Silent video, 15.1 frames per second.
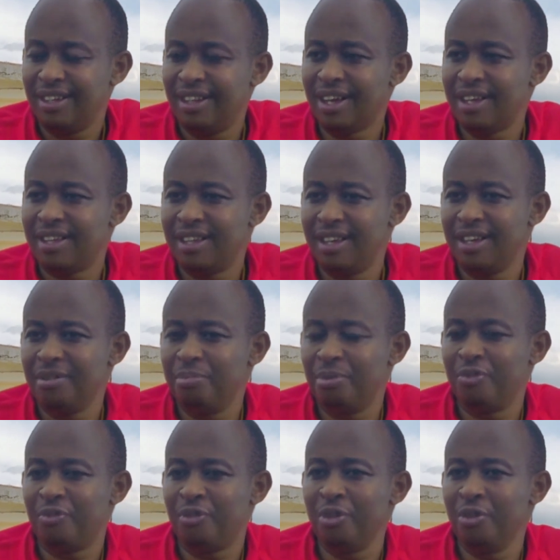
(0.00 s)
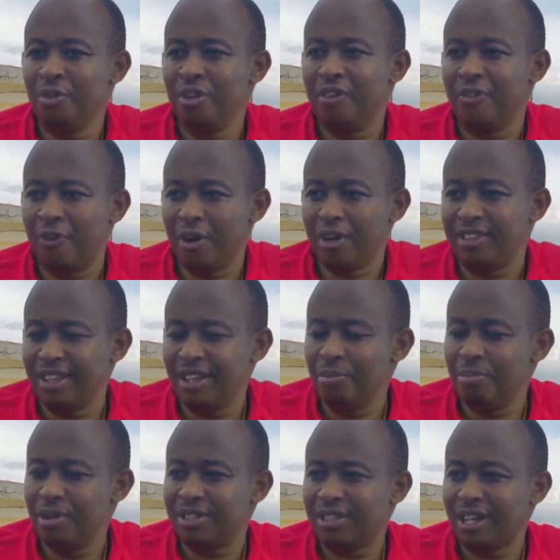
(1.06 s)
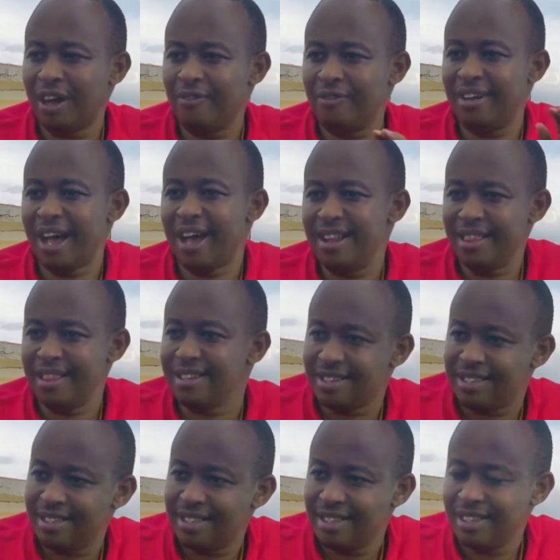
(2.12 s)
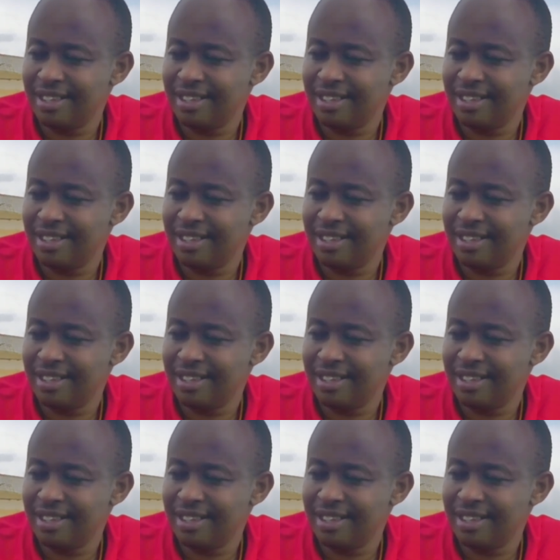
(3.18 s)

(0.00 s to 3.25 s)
They are saying before you reach 40, you must have done this.